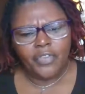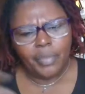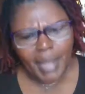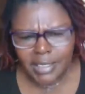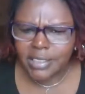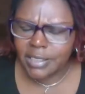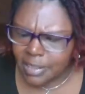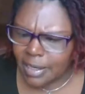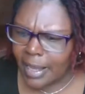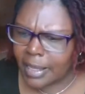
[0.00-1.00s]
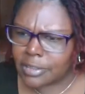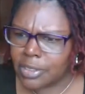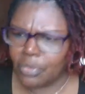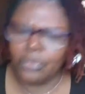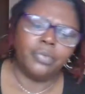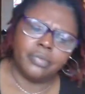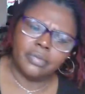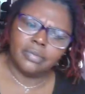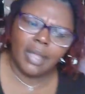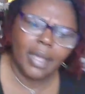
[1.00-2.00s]
information tonight. So,
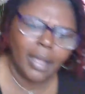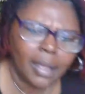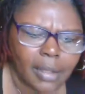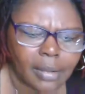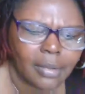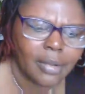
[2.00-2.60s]
hey,